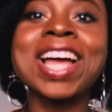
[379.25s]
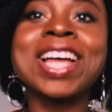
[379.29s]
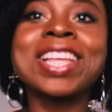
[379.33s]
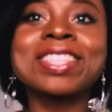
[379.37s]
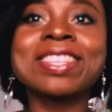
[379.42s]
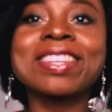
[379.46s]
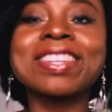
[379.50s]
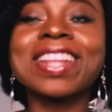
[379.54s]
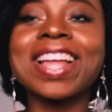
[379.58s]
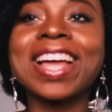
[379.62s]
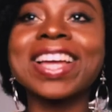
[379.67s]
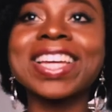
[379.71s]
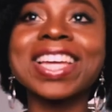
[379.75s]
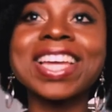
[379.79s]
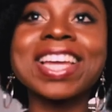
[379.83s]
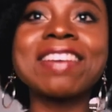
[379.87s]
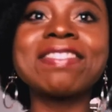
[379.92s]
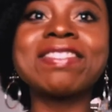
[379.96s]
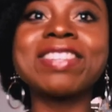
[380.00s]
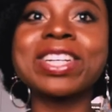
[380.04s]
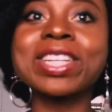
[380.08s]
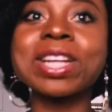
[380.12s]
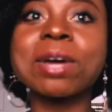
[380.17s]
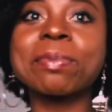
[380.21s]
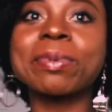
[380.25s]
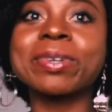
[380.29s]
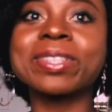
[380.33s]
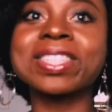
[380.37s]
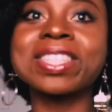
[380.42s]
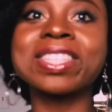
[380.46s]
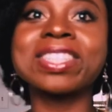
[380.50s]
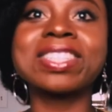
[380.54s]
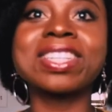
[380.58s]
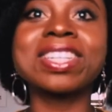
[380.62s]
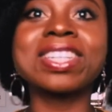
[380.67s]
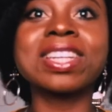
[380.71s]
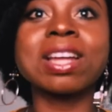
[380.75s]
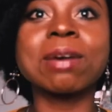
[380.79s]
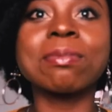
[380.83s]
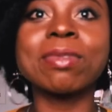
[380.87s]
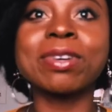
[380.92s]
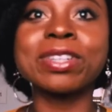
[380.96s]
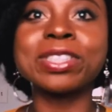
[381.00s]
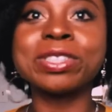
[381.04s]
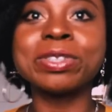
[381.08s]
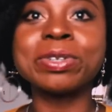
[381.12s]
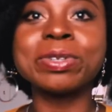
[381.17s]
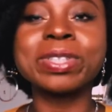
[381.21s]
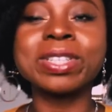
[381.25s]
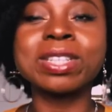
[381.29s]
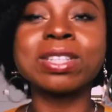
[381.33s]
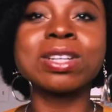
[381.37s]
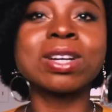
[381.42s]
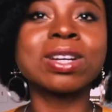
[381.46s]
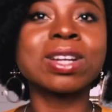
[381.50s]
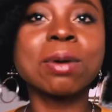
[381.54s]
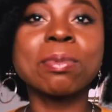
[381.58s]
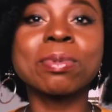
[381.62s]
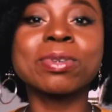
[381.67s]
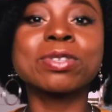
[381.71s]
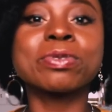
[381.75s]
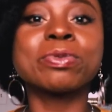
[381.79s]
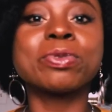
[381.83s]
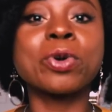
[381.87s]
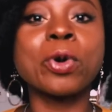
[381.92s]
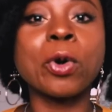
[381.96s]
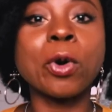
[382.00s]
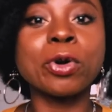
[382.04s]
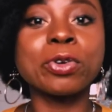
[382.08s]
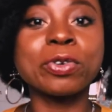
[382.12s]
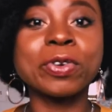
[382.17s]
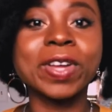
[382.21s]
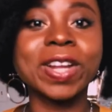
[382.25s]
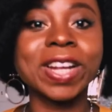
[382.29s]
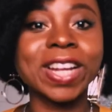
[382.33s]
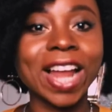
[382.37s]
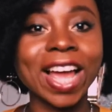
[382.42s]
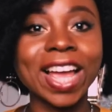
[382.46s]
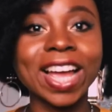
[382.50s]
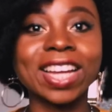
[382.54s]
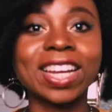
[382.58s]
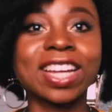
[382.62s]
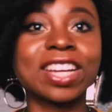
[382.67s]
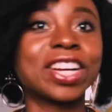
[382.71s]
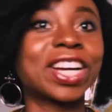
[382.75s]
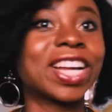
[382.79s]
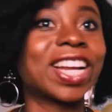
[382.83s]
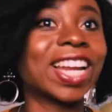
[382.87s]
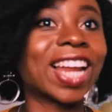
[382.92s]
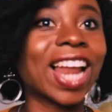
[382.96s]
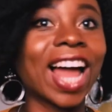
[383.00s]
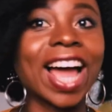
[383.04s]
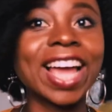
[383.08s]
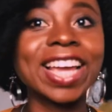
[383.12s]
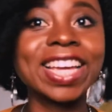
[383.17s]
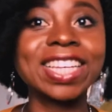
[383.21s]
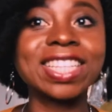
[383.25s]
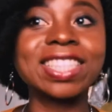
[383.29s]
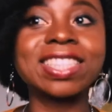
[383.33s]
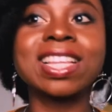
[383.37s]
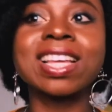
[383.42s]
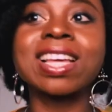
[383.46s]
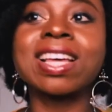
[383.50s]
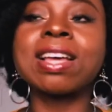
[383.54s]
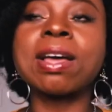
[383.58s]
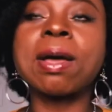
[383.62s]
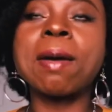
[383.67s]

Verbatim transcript: So like, if the other person is thinking about the oath, and the other person will call you a liar that you're lying